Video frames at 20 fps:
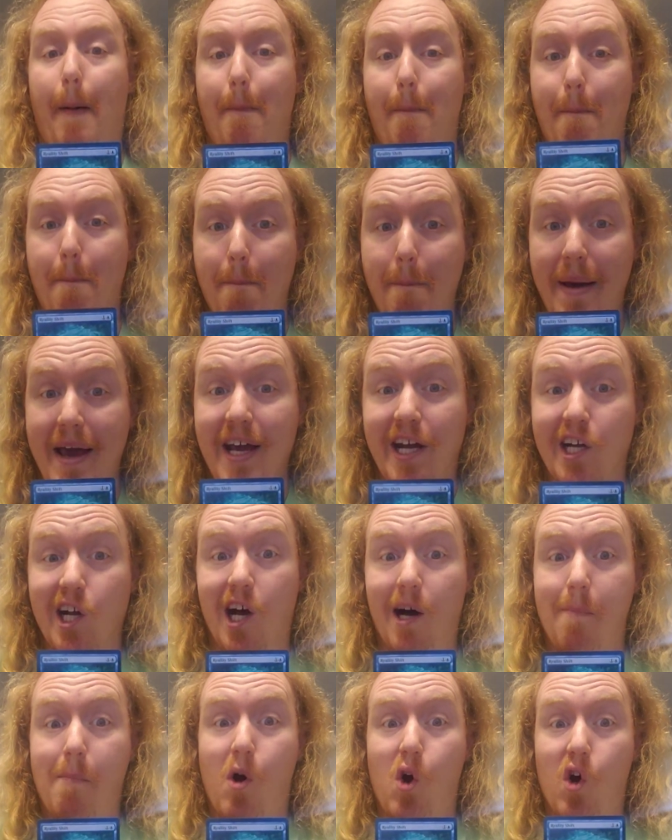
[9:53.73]

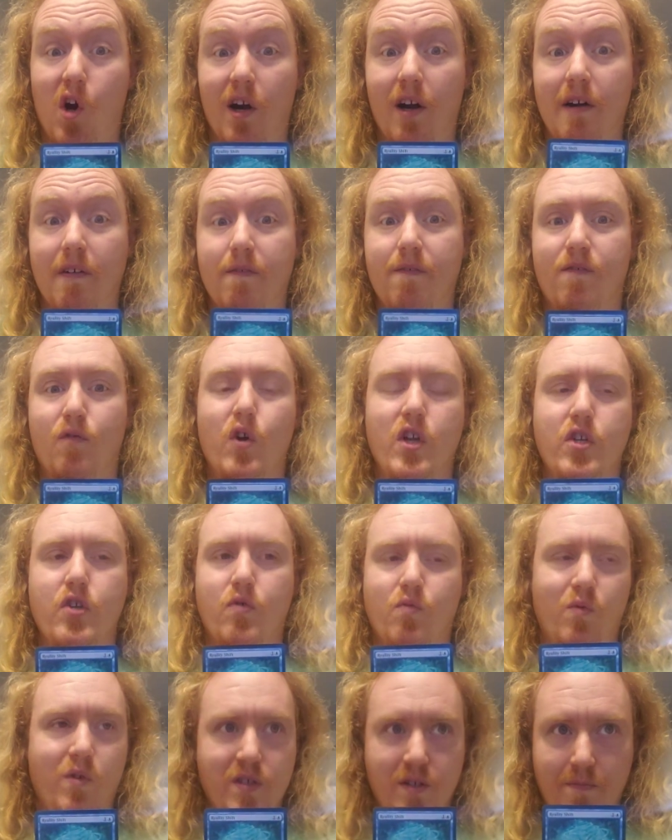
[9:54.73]
Megamorph,
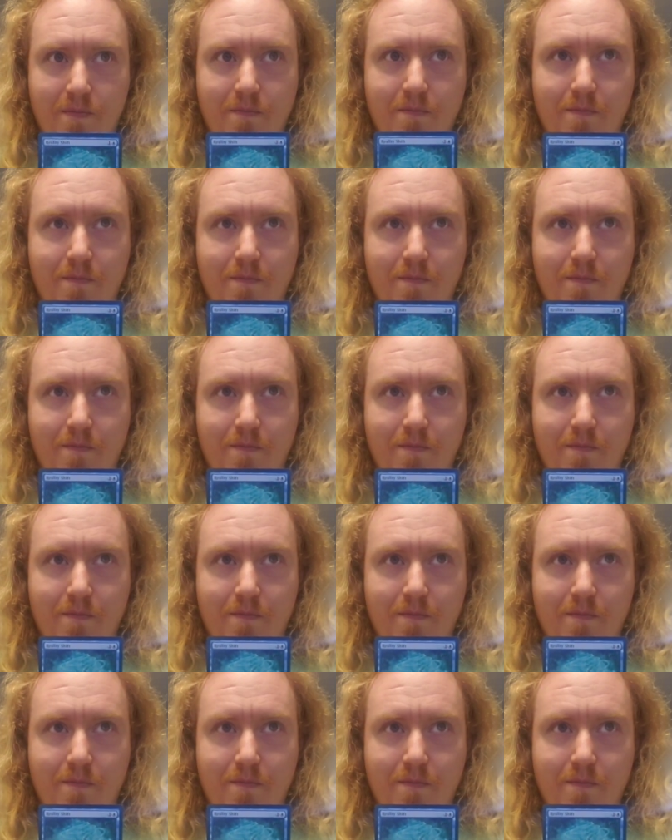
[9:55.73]
which was